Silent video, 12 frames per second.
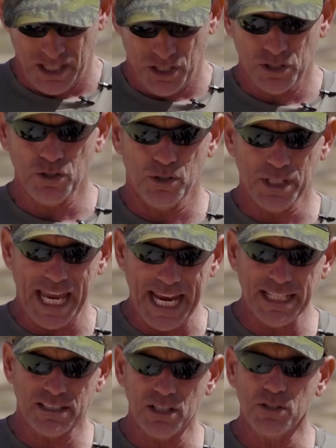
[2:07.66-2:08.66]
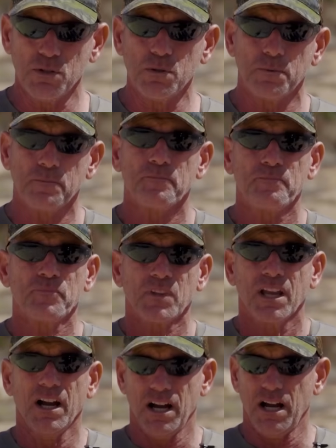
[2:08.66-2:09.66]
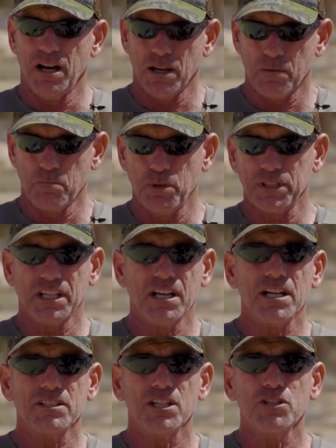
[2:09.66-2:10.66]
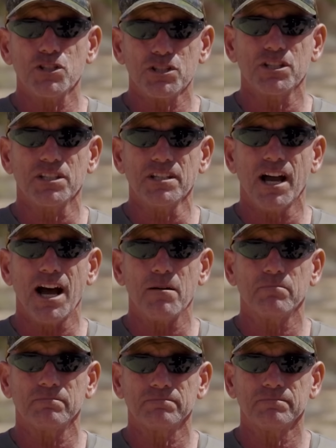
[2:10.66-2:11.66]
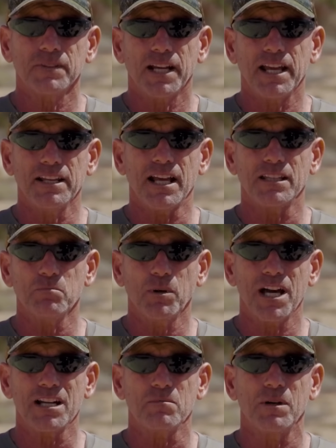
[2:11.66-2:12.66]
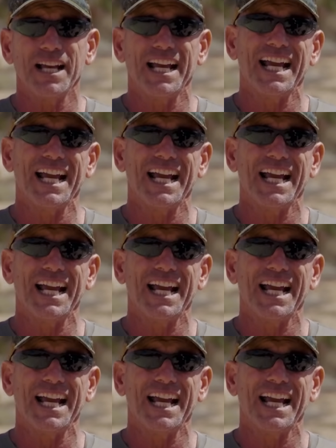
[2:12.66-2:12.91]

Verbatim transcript: so the a2 uh, put the cuts in just the top and not the bottom